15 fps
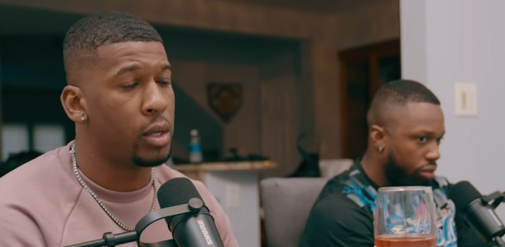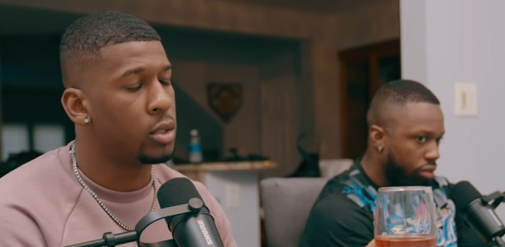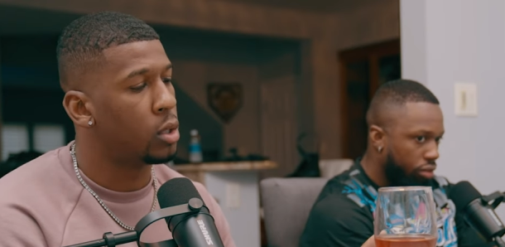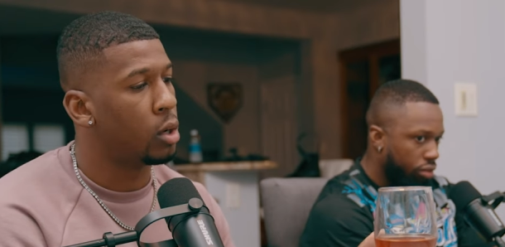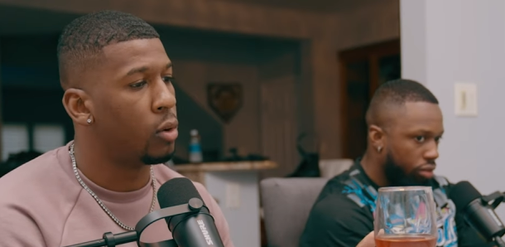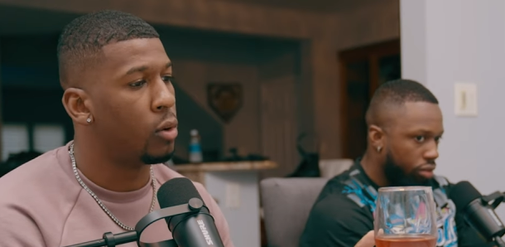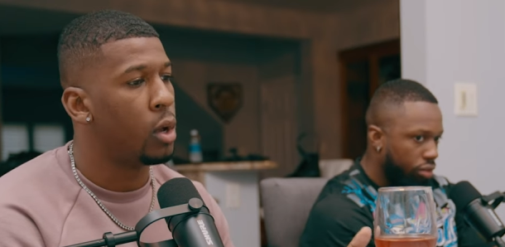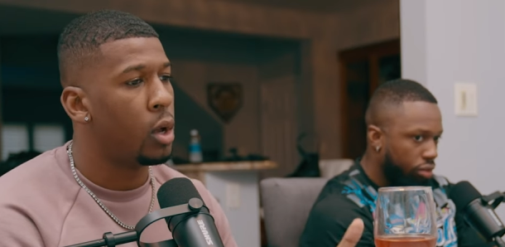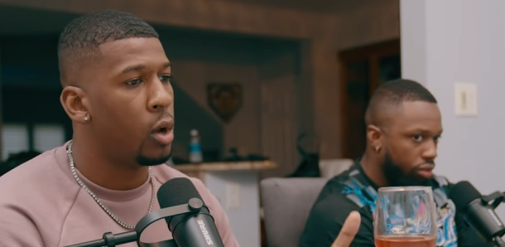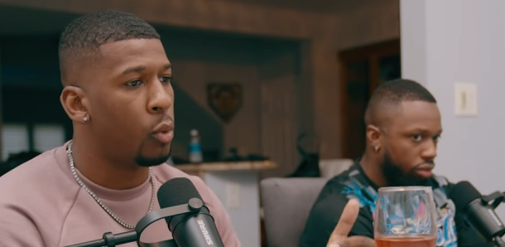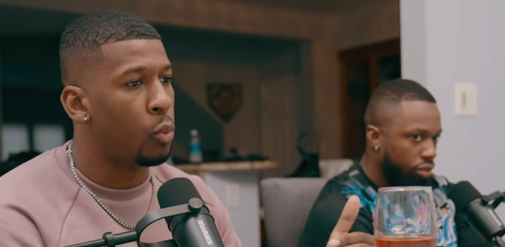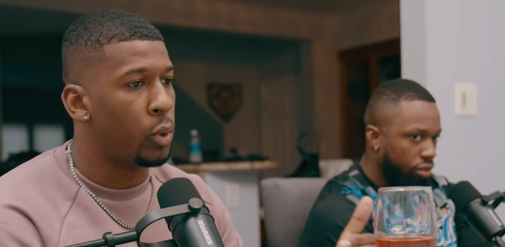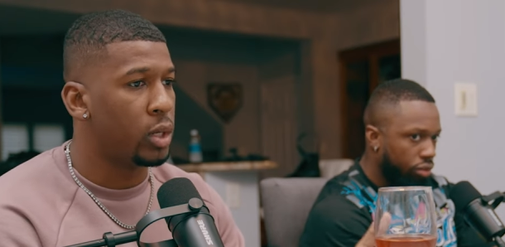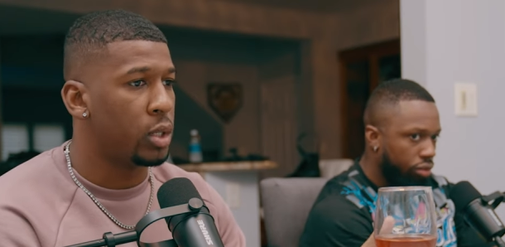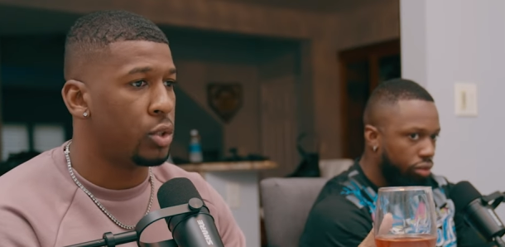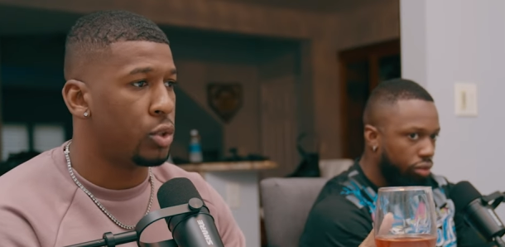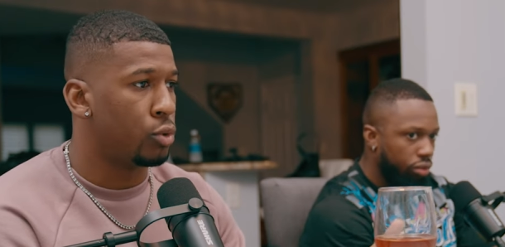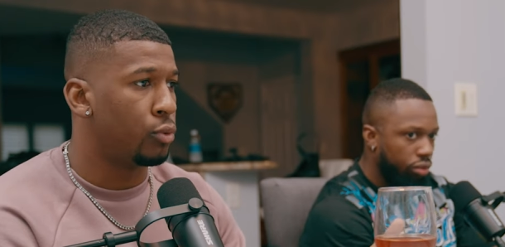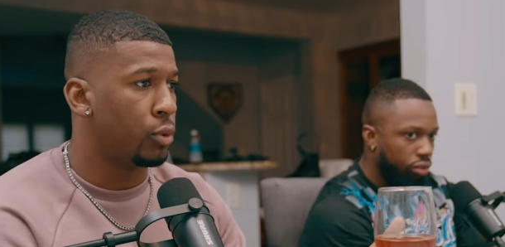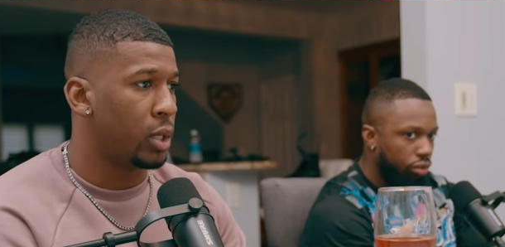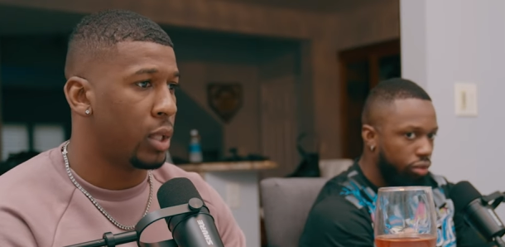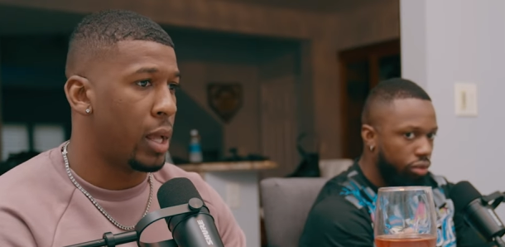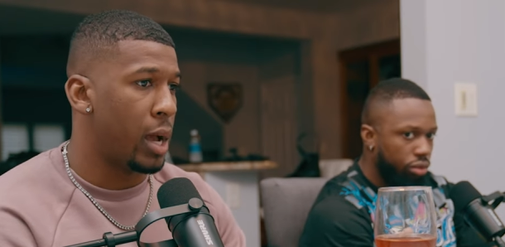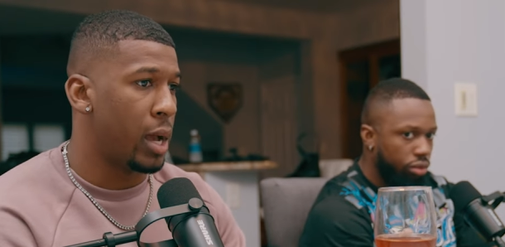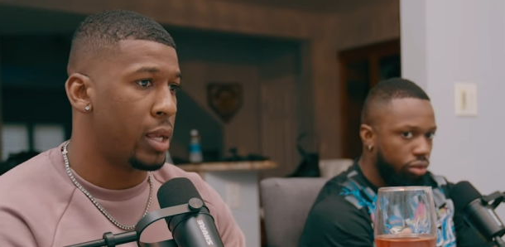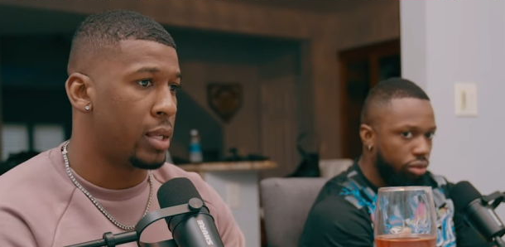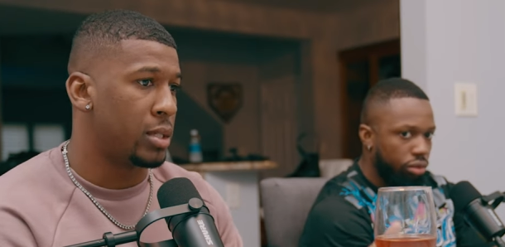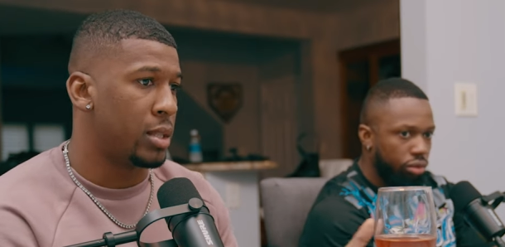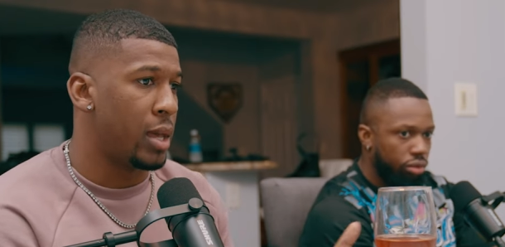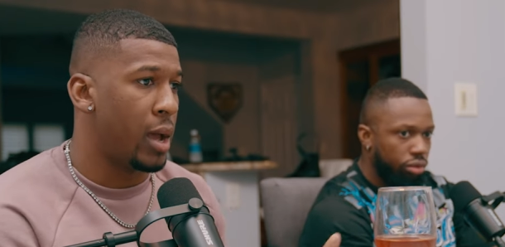Speaker 1: So when did you
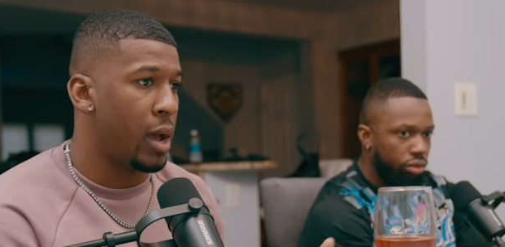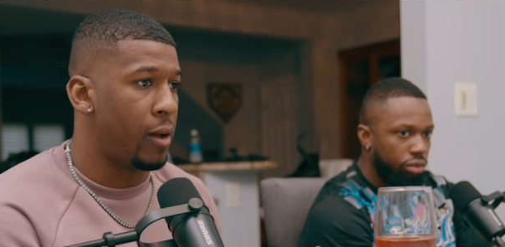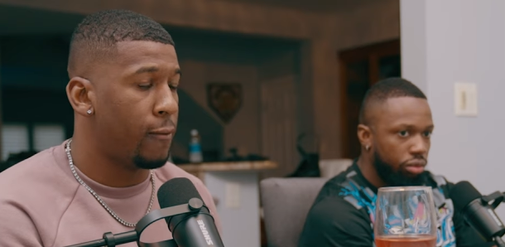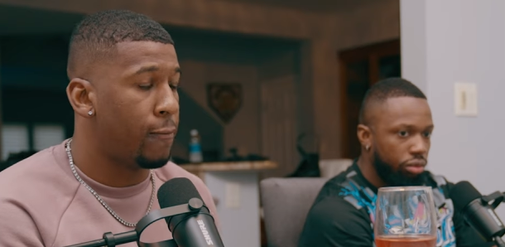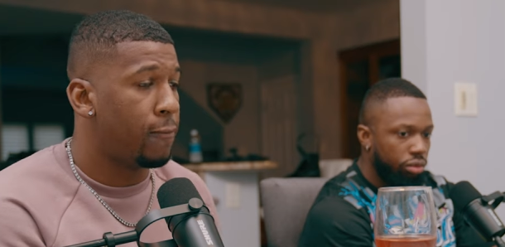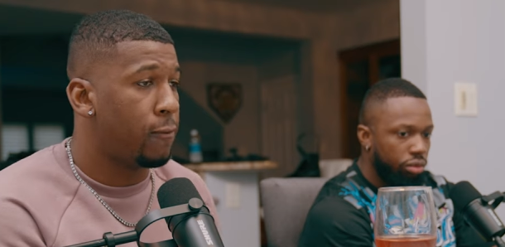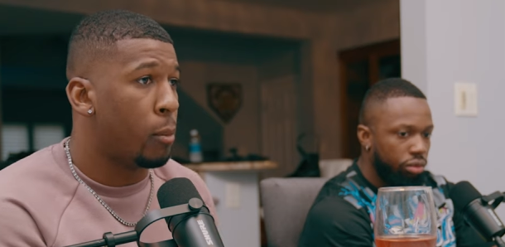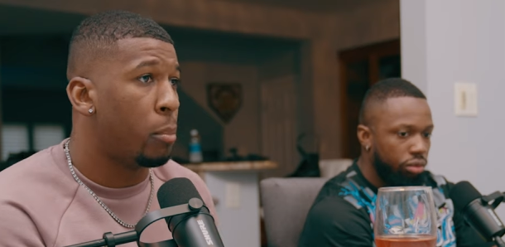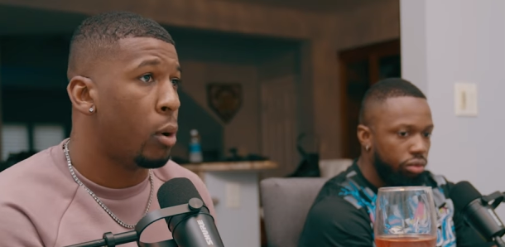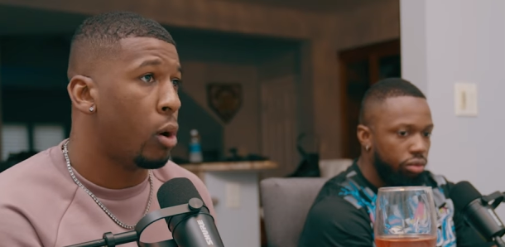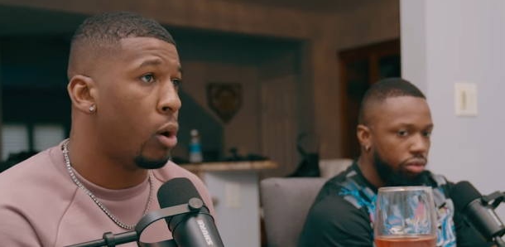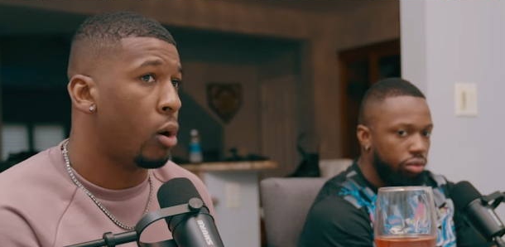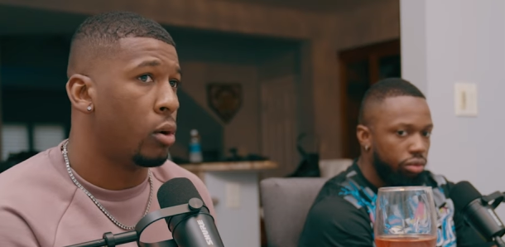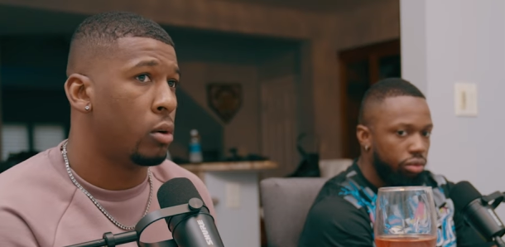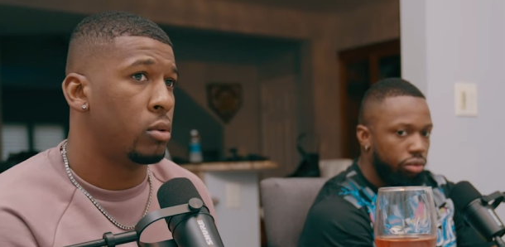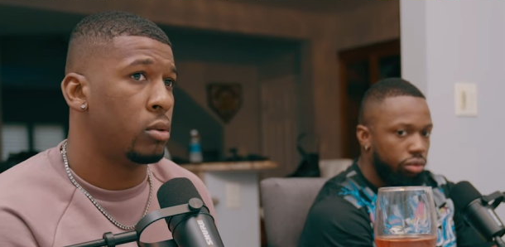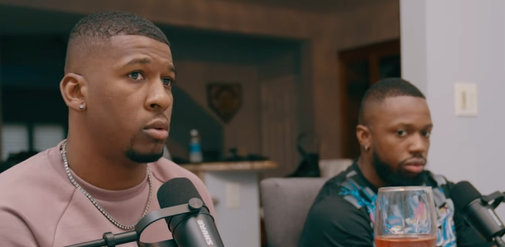realize that football